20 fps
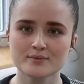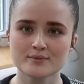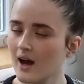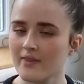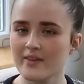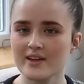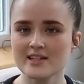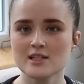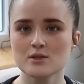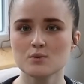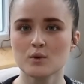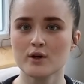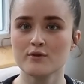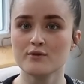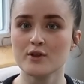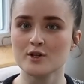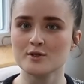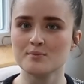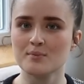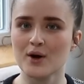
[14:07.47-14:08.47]
And this is one of
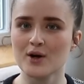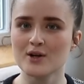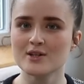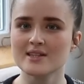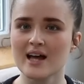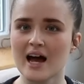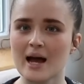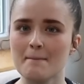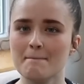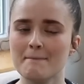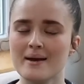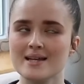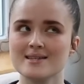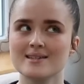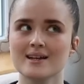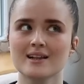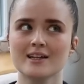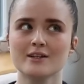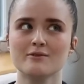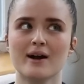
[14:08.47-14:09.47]
those books that I
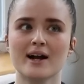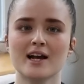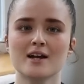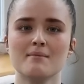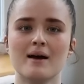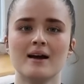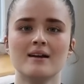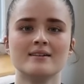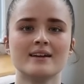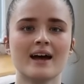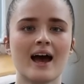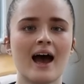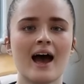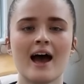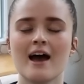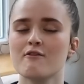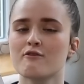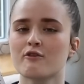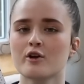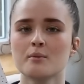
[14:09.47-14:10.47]
basically recommend at
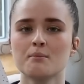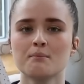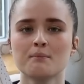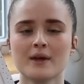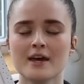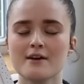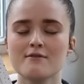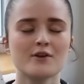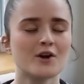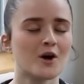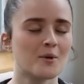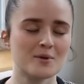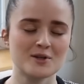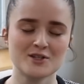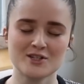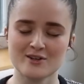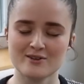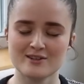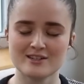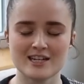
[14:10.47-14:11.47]
every given
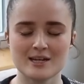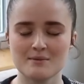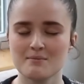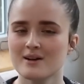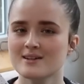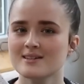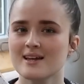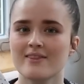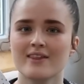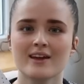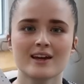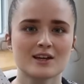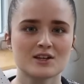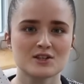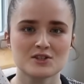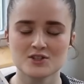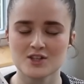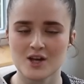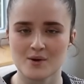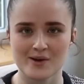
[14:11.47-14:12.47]
opportunity because I think it's
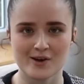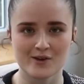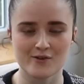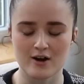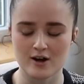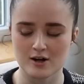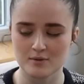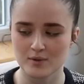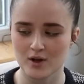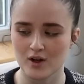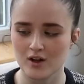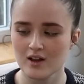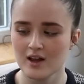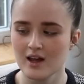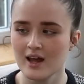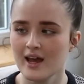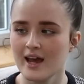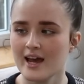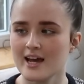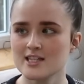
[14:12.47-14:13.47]
so incredible.
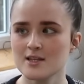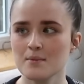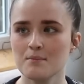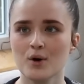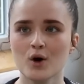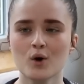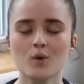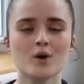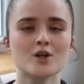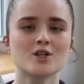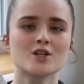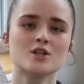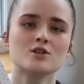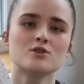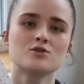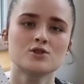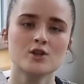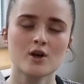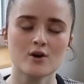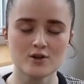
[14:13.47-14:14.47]
It's a book which
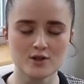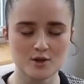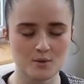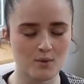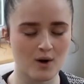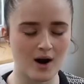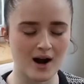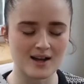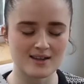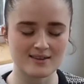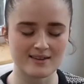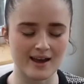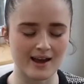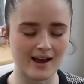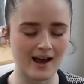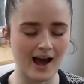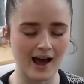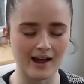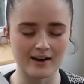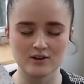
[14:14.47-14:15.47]
is so
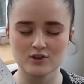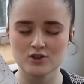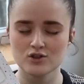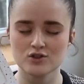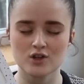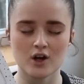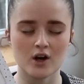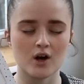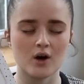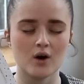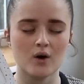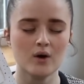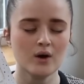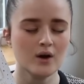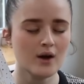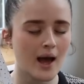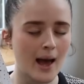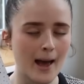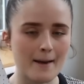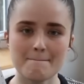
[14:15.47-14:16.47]
surprising and so
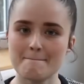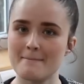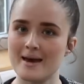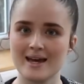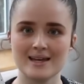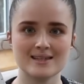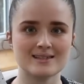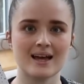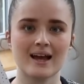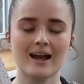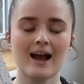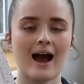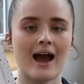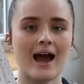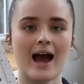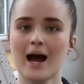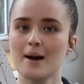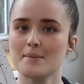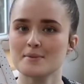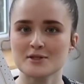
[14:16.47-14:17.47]
amazing. I
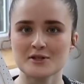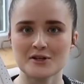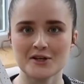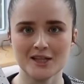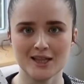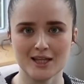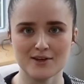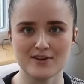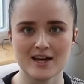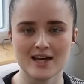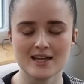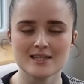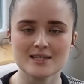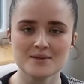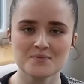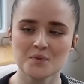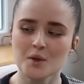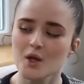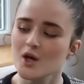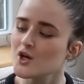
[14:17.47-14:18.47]
absolutely love it.
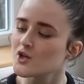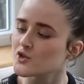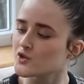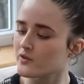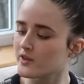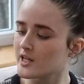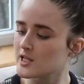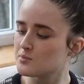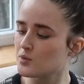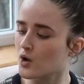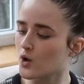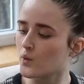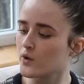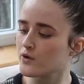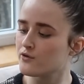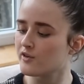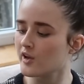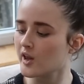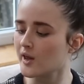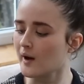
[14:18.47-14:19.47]
So in this book, we
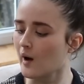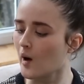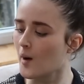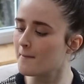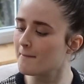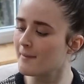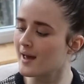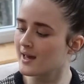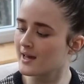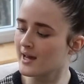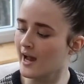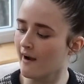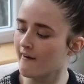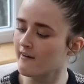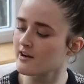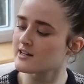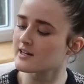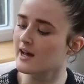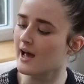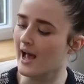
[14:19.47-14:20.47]
follow our main
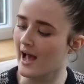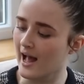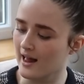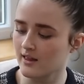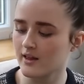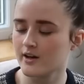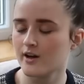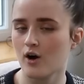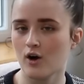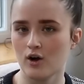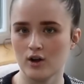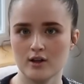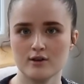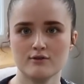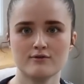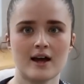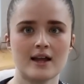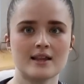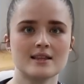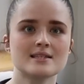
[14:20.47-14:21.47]
character, Eleanor
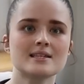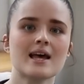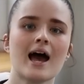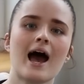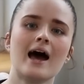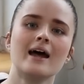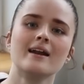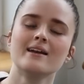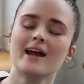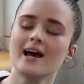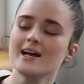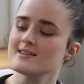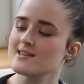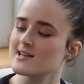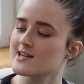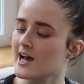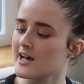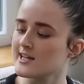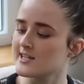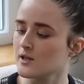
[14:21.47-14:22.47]
Oliphant, and as the
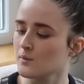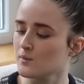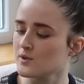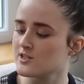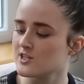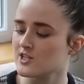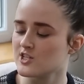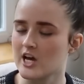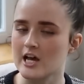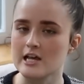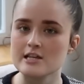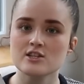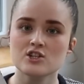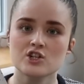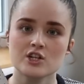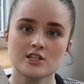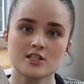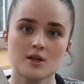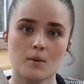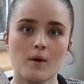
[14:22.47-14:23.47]
title would suggest,
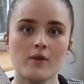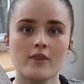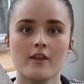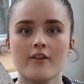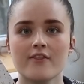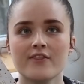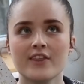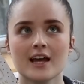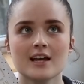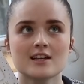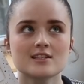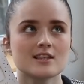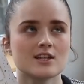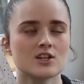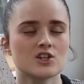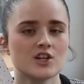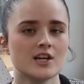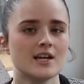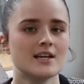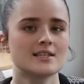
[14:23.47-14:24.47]
she's someone that thinks that
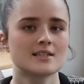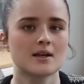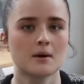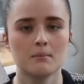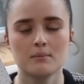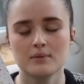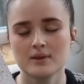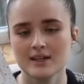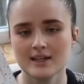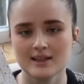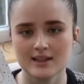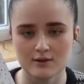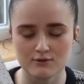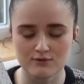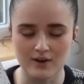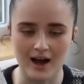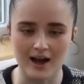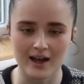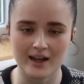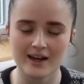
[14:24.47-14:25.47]
she is completely
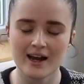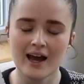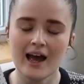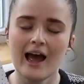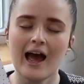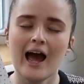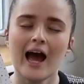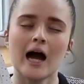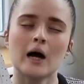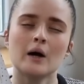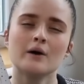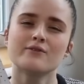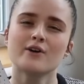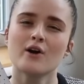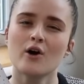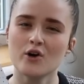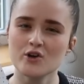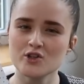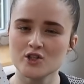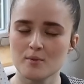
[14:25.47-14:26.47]
fine. However,
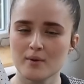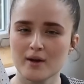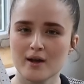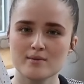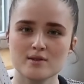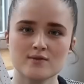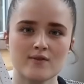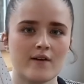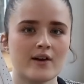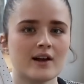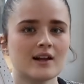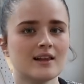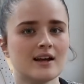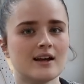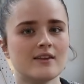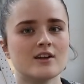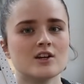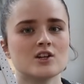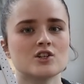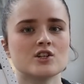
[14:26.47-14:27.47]
it also becomes very
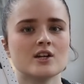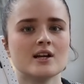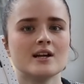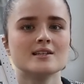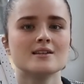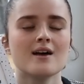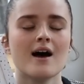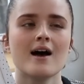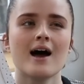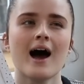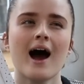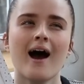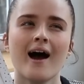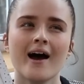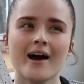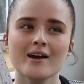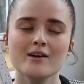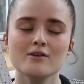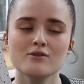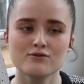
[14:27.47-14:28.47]
clear that she is a
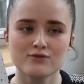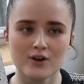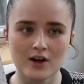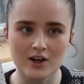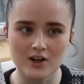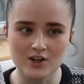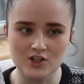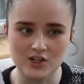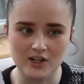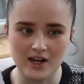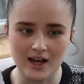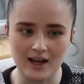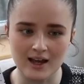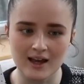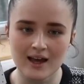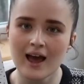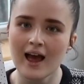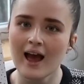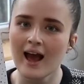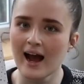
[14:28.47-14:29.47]

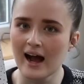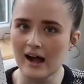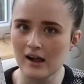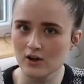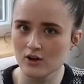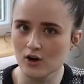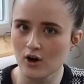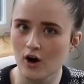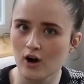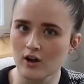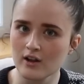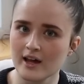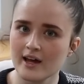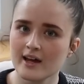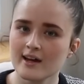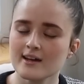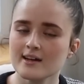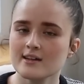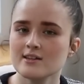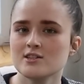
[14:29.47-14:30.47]
high-functioning
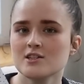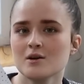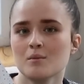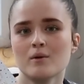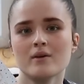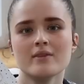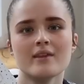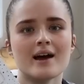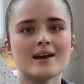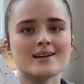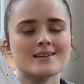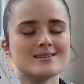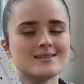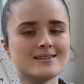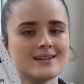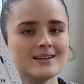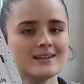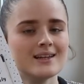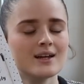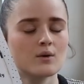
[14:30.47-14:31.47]
alcoholic and someone that is
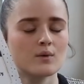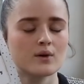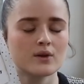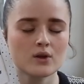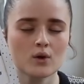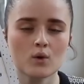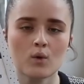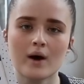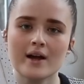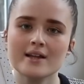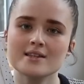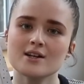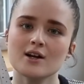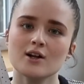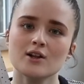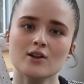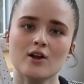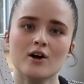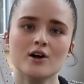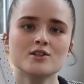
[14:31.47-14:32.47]
dealing with quite a
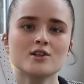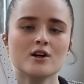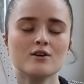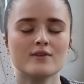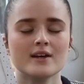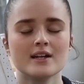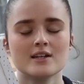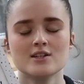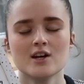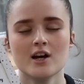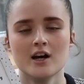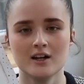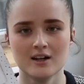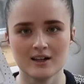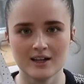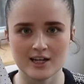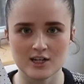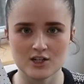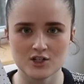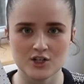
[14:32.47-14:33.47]
lot of
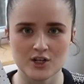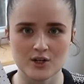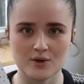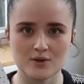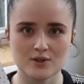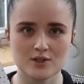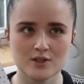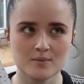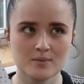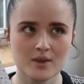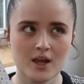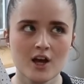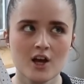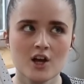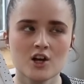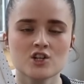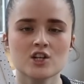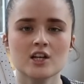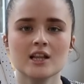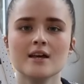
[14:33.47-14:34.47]
internal issues.
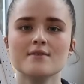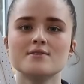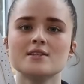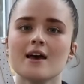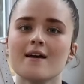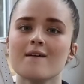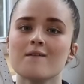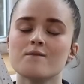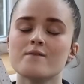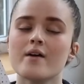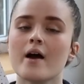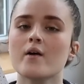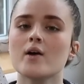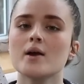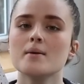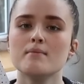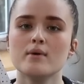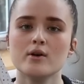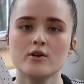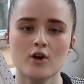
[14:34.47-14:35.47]
She lives a
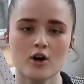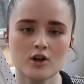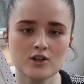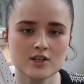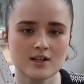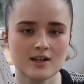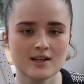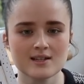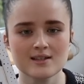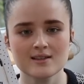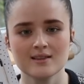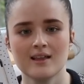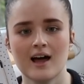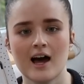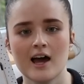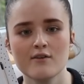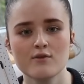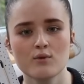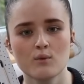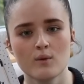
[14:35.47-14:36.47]
very monotonous
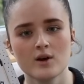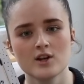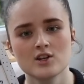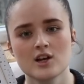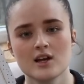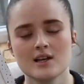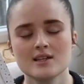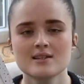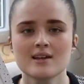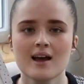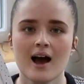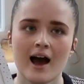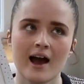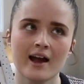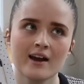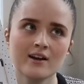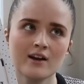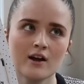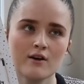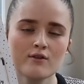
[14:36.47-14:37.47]
life, which is
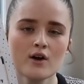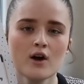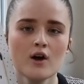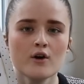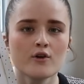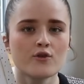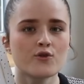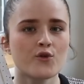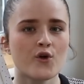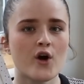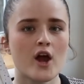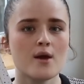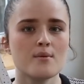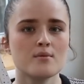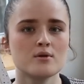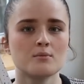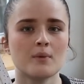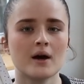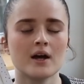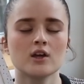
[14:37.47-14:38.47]
kind of
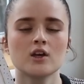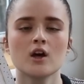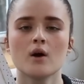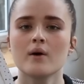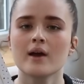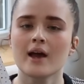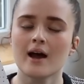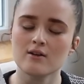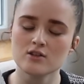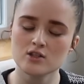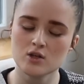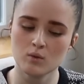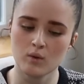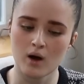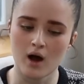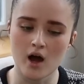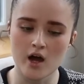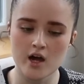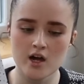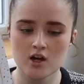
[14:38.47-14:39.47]
framed by going out to
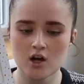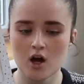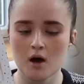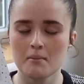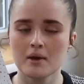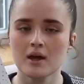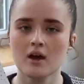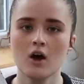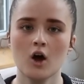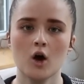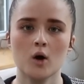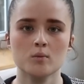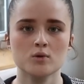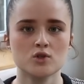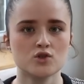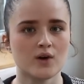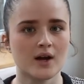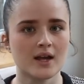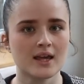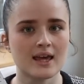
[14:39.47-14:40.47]
work, coming home,
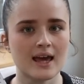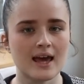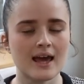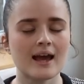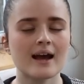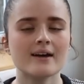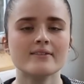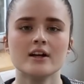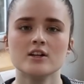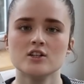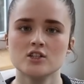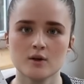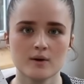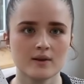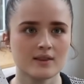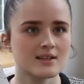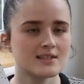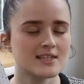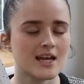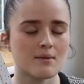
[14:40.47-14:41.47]
drinking, and then
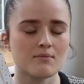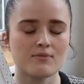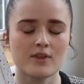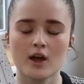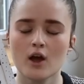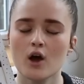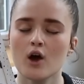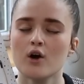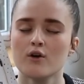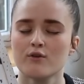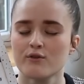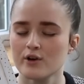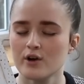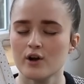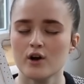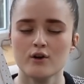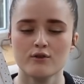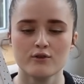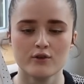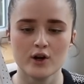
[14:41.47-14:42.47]
doing the same thing over and
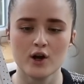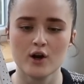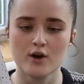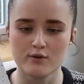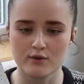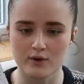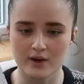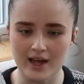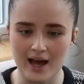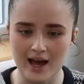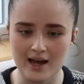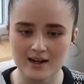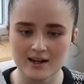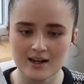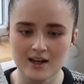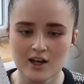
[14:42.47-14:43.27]
over and over again.